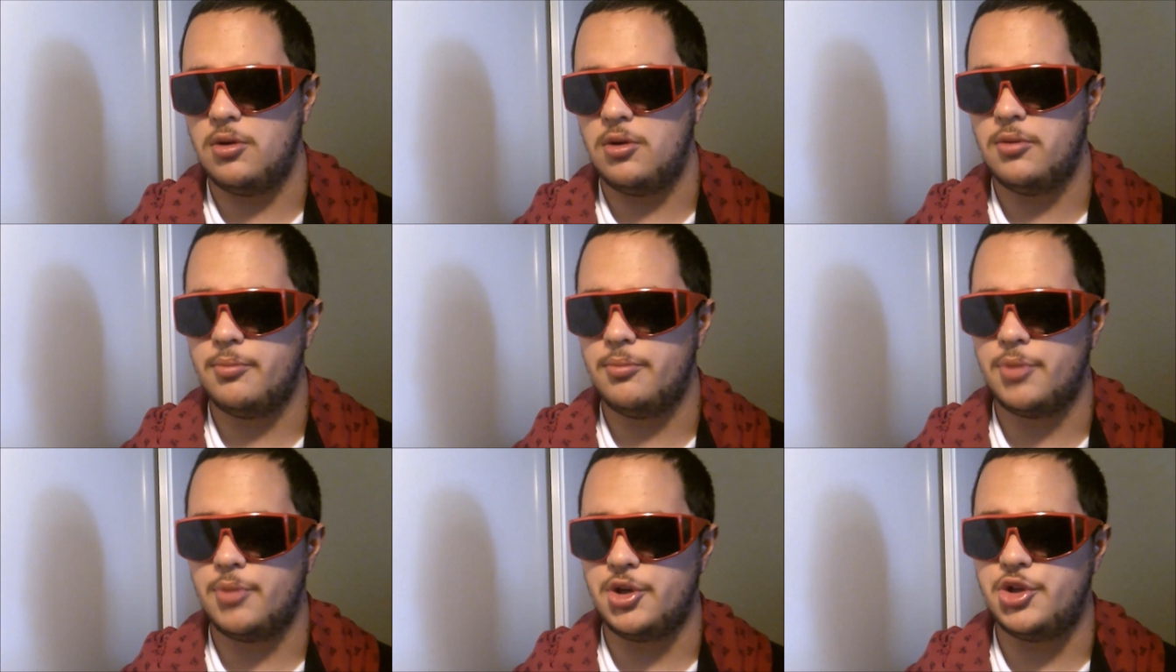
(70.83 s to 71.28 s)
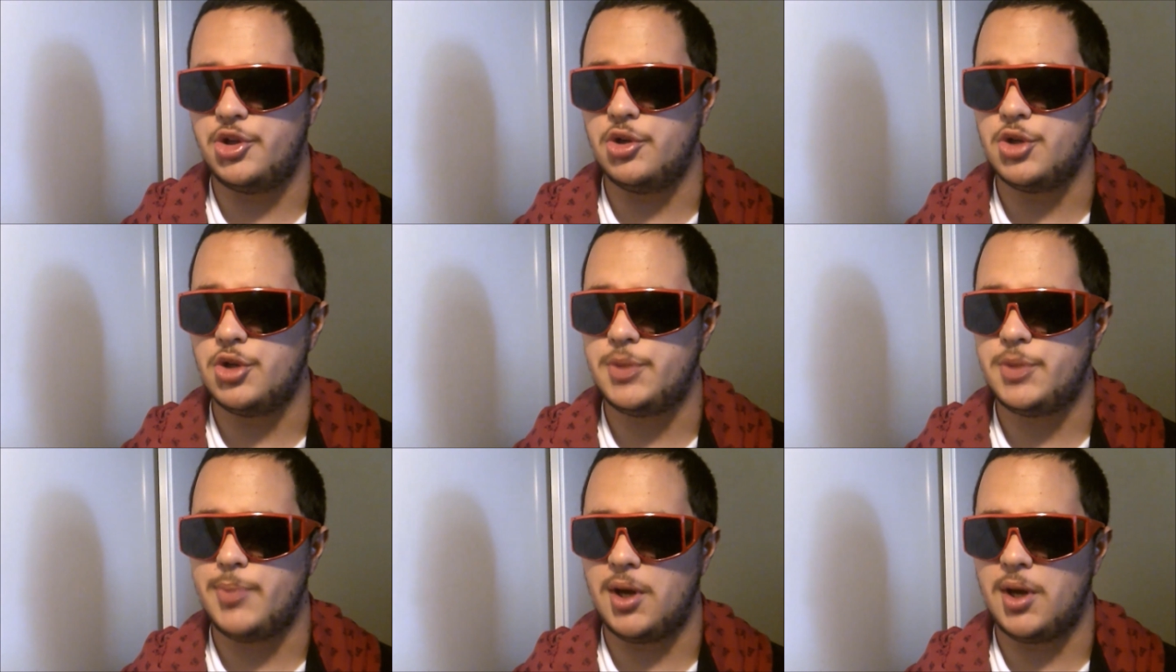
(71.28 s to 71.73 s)
produced
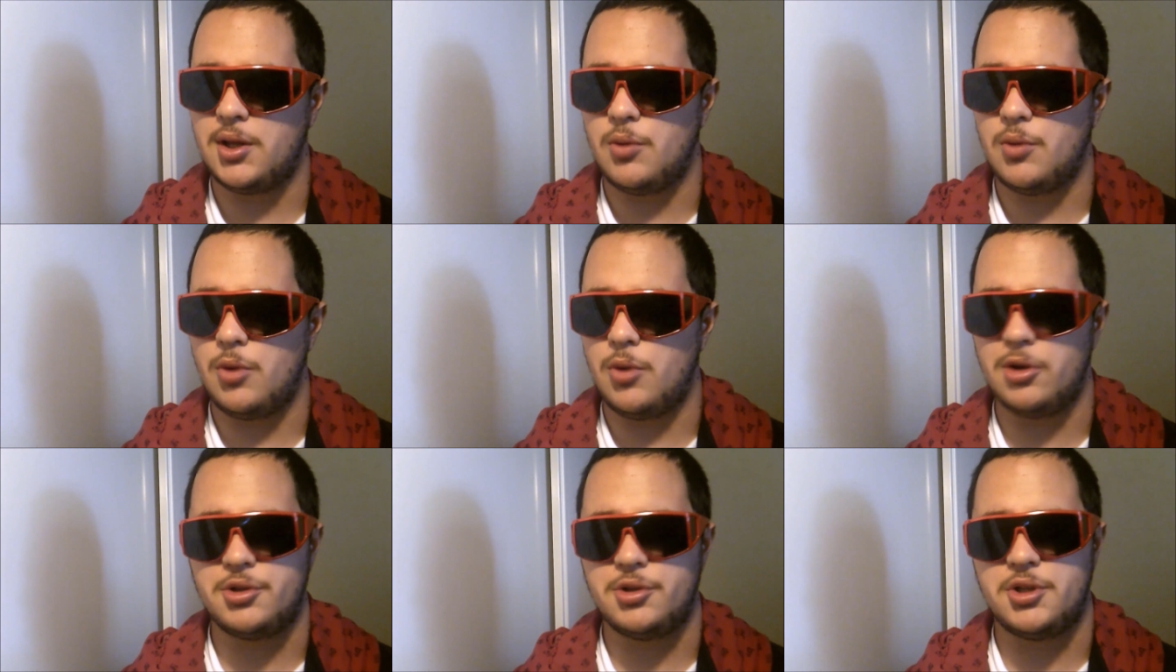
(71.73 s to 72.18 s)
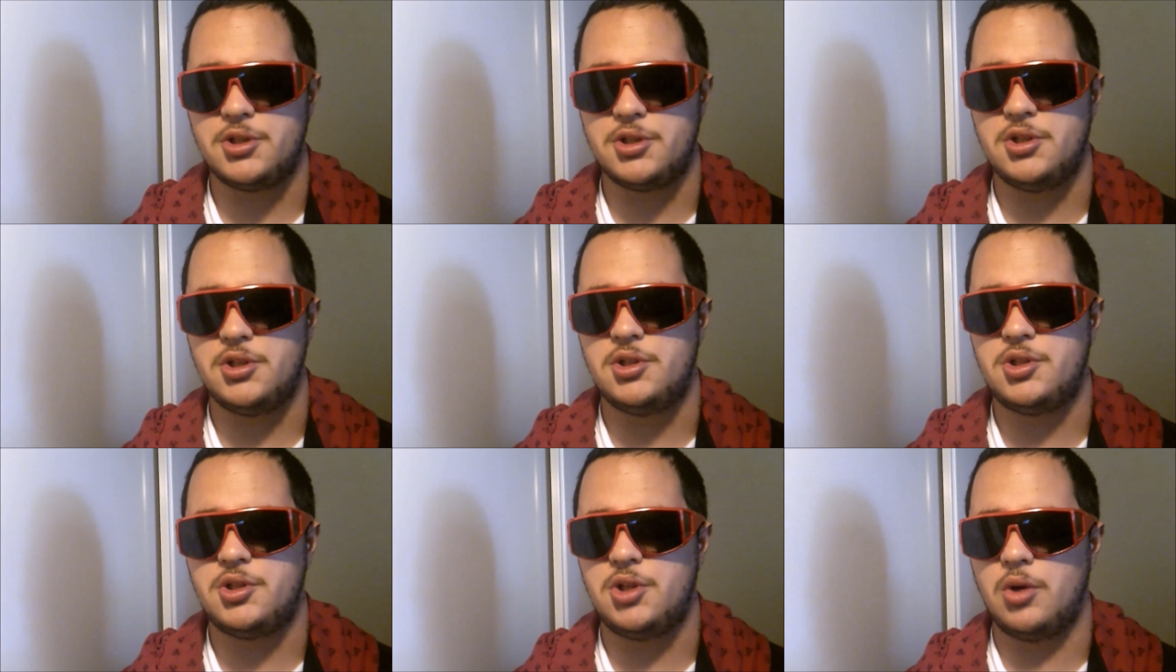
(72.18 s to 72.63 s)
by the Walt Disney
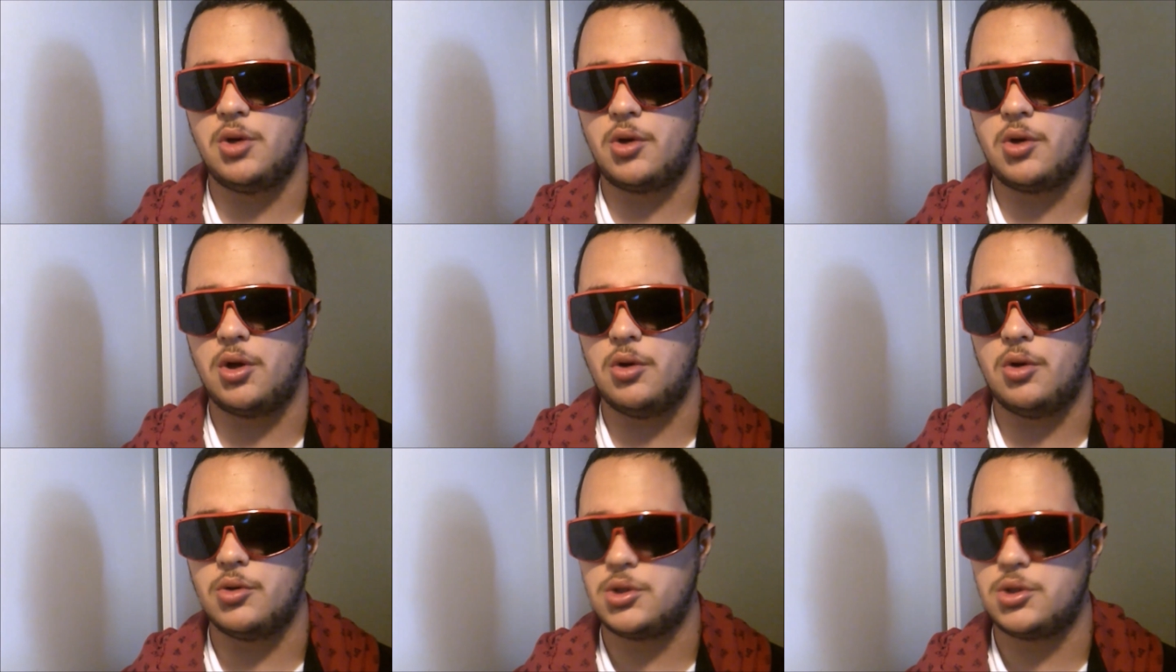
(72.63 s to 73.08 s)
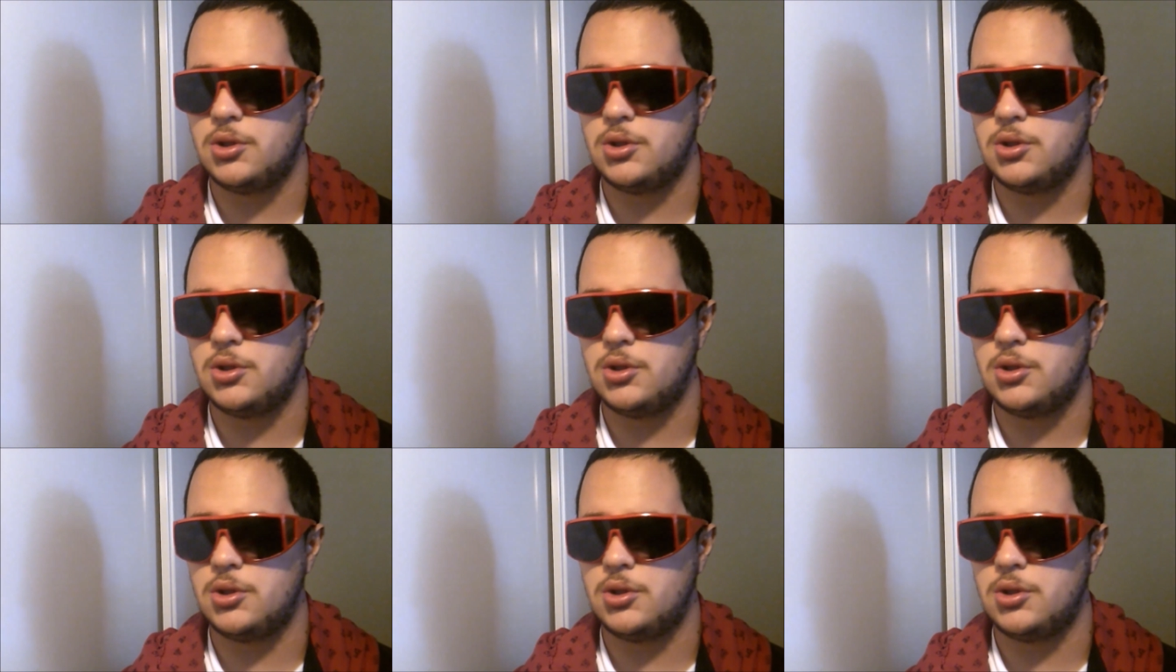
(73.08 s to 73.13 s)
Studios.